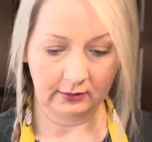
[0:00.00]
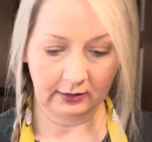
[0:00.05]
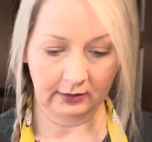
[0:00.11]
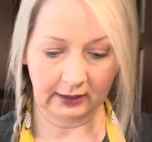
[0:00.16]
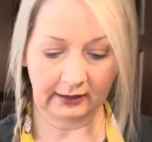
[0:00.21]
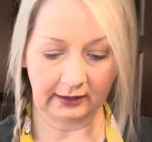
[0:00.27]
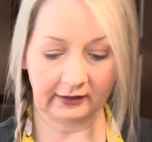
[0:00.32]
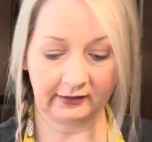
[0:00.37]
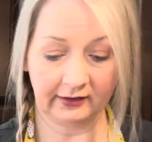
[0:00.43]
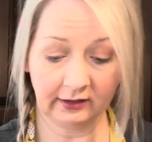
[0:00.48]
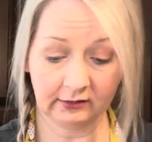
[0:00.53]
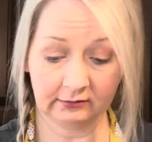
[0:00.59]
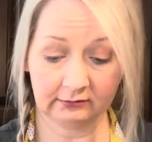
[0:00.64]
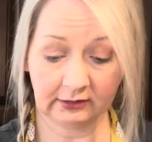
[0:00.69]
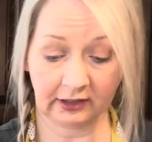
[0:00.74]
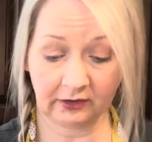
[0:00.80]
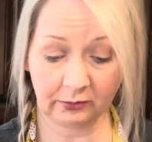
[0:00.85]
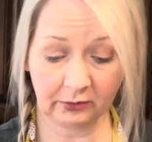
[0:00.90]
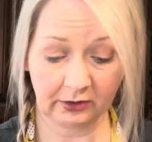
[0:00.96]
and that's it.
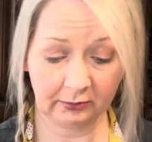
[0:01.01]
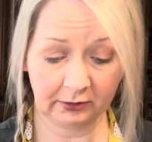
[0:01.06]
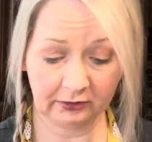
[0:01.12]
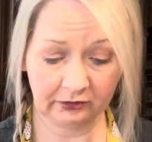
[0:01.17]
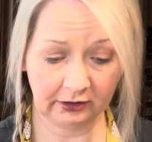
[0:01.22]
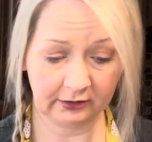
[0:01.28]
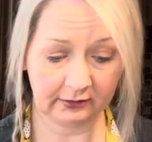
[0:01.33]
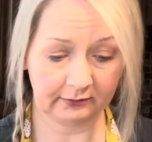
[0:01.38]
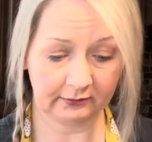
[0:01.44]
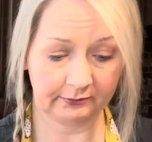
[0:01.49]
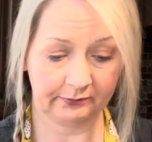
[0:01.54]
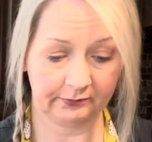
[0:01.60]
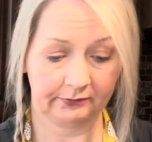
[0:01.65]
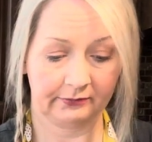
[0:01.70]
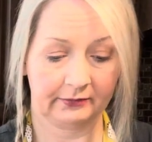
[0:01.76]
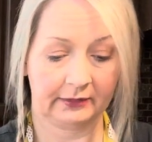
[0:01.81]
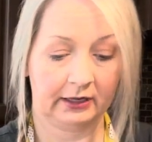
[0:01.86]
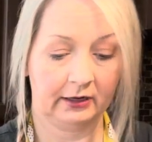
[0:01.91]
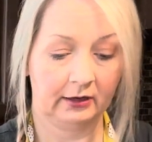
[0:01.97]
That's pretty much it.
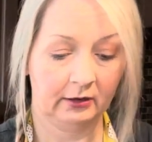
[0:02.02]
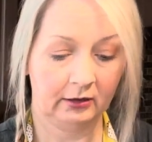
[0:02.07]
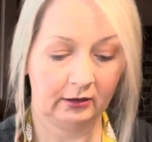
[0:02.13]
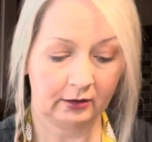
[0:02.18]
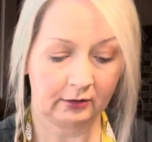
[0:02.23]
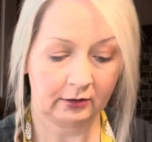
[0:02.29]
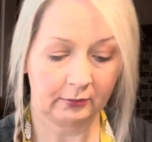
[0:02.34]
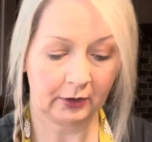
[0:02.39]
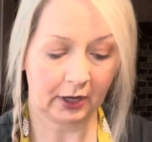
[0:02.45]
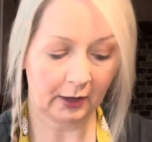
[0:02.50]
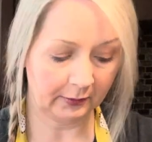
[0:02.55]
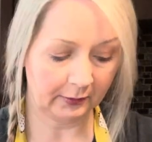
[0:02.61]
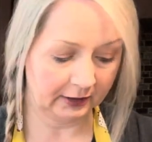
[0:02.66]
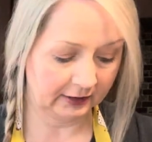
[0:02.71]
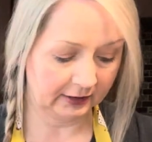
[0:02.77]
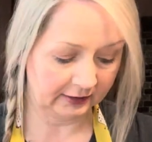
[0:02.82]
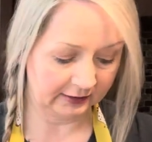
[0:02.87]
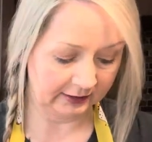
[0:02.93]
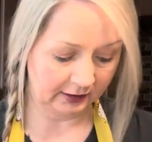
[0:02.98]
I'm going to pop it in
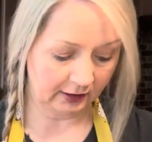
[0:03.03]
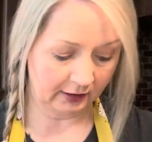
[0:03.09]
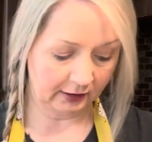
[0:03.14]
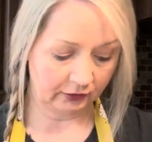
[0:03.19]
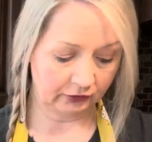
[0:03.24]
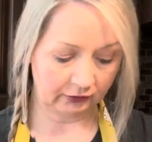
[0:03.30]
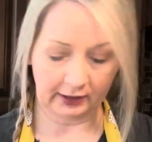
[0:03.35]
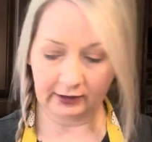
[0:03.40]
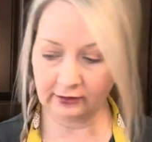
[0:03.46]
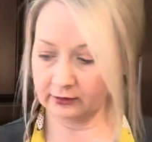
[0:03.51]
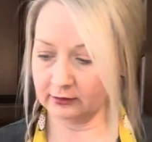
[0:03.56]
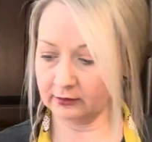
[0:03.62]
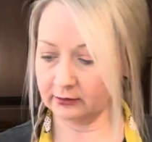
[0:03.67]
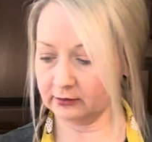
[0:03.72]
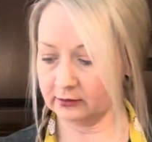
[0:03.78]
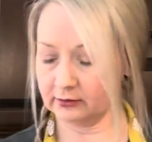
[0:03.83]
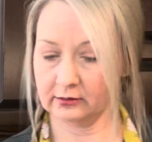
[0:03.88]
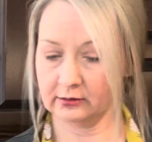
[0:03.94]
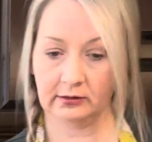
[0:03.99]
the dehydrator
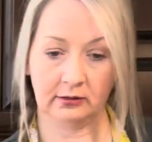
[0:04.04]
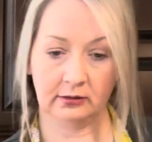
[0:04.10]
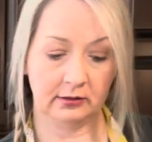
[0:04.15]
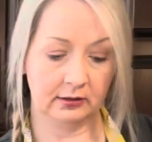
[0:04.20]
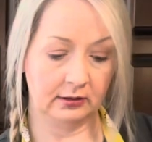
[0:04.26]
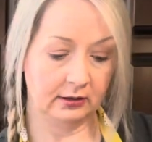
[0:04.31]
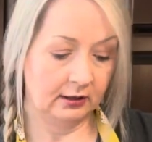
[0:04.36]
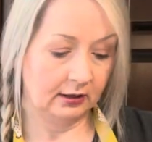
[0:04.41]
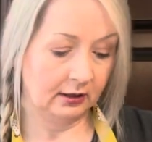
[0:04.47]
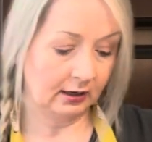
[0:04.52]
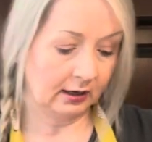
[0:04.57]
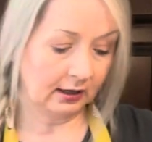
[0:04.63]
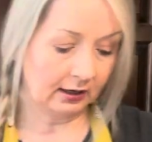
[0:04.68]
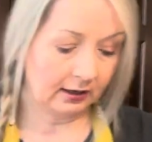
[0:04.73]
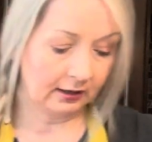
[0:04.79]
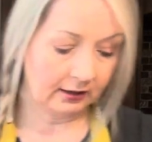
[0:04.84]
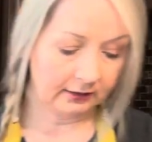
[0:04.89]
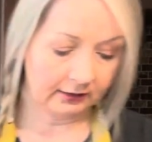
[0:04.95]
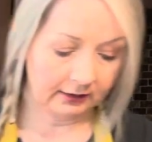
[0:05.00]

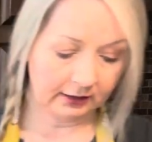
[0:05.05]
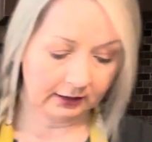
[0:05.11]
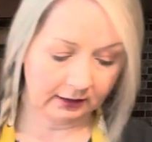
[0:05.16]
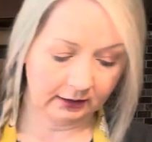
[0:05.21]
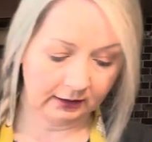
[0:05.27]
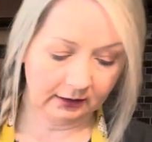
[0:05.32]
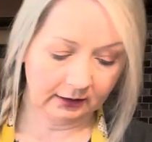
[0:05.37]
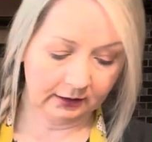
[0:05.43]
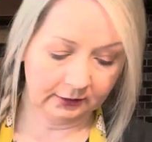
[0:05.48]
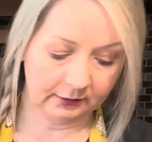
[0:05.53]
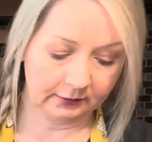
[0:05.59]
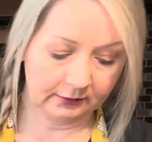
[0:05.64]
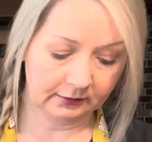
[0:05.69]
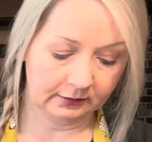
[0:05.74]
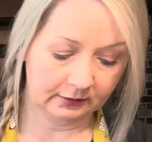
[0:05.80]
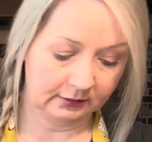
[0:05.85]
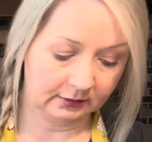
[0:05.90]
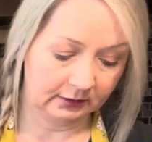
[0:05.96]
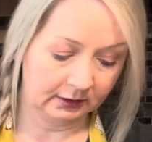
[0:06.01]
on the
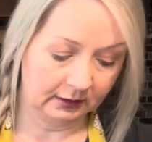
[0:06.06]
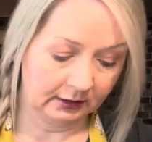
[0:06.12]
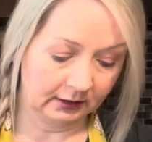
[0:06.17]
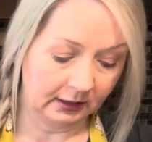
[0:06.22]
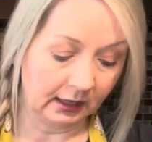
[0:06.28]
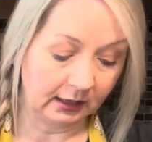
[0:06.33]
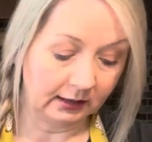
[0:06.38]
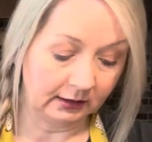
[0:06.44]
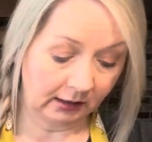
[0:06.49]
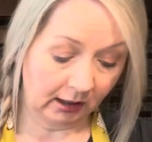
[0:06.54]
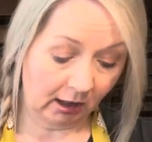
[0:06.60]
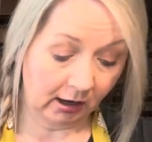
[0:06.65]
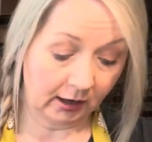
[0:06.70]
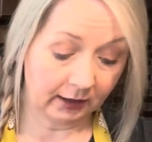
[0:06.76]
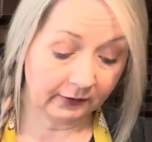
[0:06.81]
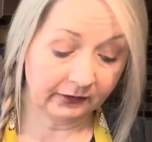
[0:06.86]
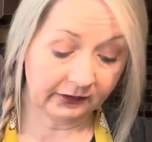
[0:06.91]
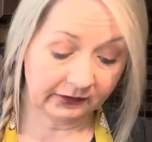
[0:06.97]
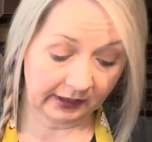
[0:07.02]

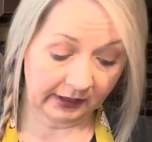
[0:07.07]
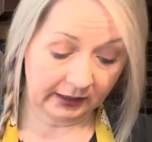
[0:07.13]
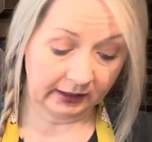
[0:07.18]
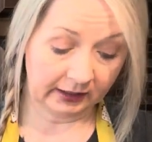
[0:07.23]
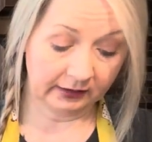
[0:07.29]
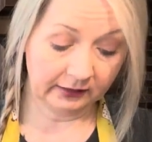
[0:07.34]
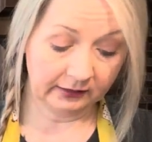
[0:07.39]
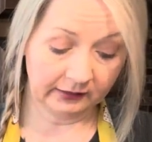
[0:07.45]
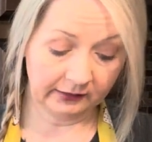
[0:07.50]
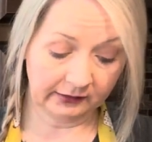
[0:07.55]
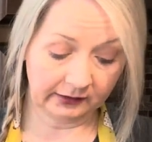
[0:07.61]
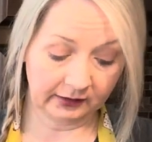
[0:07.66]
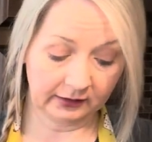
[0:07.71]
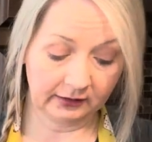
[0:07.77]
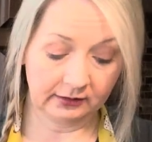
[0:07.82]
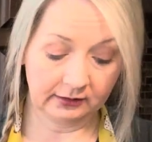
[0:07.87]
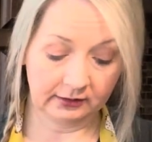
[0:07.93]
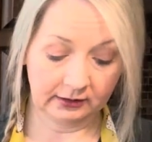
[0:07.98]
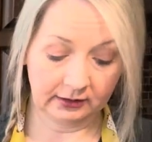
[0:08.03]
live settings
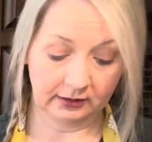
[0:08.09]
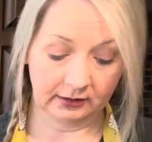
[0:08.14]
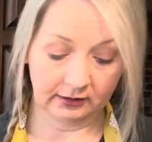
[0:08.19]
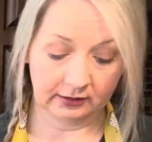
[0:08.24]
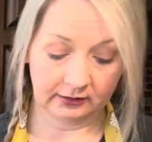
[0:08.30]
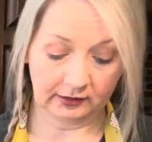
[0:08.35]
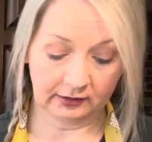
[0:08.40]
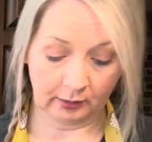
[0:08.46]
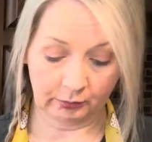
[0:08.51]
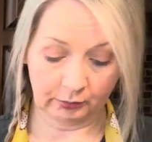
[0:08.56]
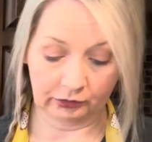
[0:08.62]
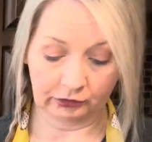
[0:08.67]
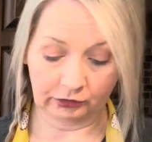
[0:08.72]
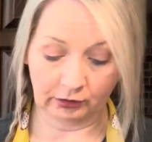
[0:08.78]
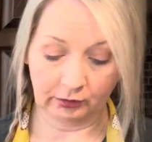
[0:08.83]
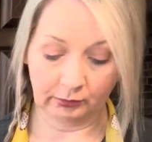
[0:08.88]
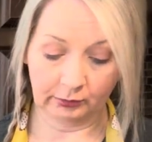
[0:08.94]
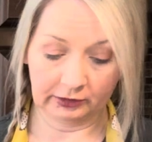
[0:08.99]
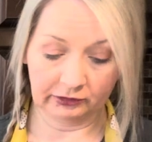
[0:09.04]

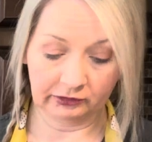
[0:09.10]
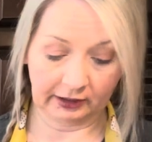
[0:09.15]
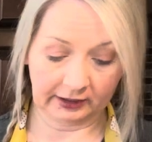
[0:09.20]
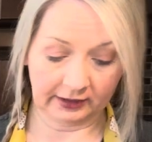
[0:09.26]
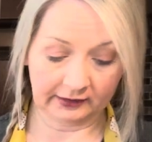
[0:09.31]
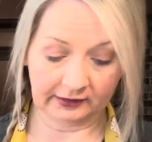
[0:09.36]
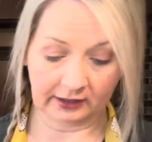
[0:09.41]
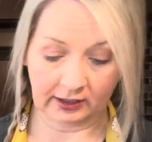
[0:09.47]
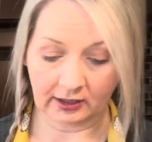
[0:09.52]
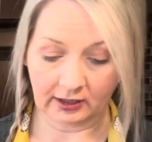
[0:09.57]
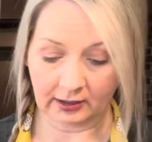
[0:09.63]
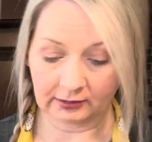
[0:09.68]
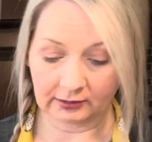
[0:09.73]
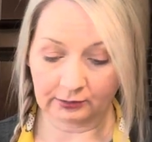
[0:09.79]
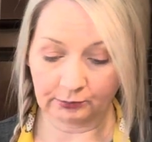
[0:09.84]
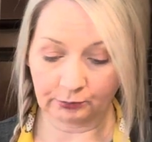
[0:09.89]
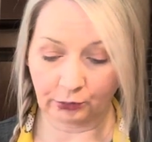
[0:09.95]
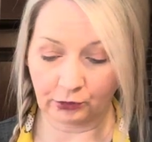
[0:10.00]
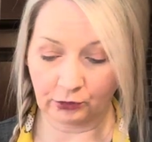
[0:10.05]
temperature, which, like I said, I'm
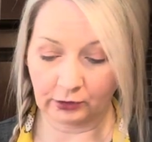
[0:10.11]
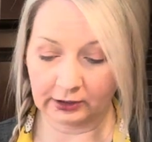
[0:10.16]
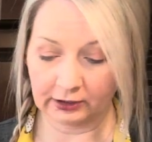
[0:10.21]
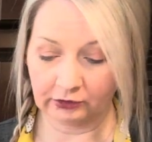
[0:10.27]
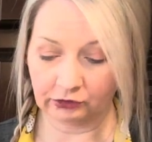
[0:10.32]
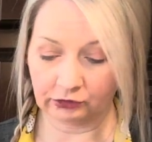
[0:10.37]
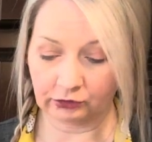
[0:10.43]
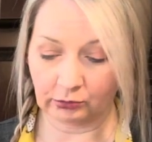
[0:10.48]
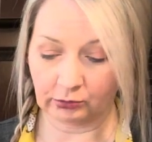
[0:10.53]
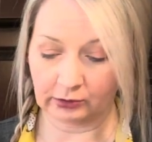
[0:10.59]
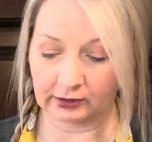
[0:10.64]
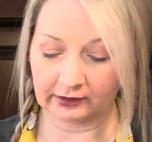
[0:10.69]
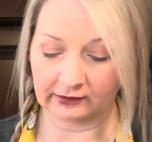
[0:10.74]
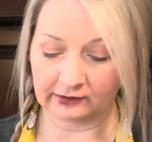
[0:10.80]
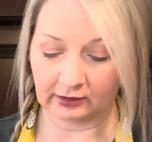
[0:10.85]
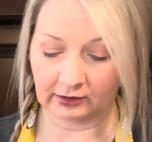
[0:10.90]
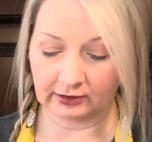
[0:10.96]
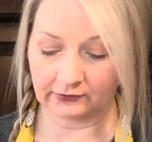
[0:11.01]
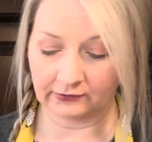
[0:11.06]
pretty sure it's
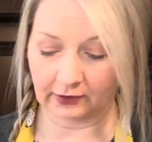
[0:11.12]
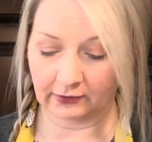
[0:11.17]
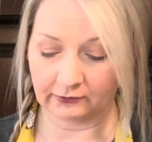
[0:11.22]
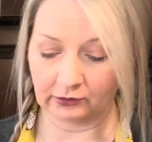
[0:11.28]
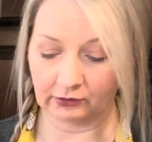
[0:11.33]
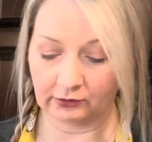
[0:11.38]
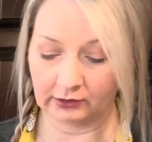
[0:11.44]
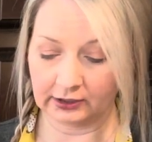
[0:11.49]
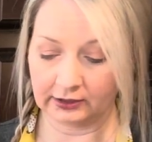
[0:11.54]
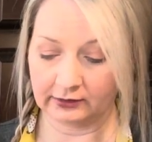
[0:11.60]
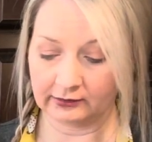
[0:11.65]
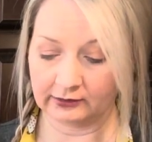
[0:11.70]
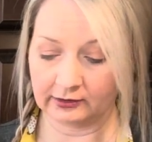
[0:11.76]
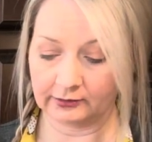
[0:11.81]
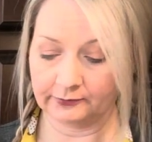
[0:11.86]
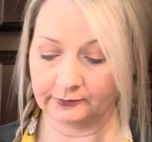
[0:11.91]
95 degrees.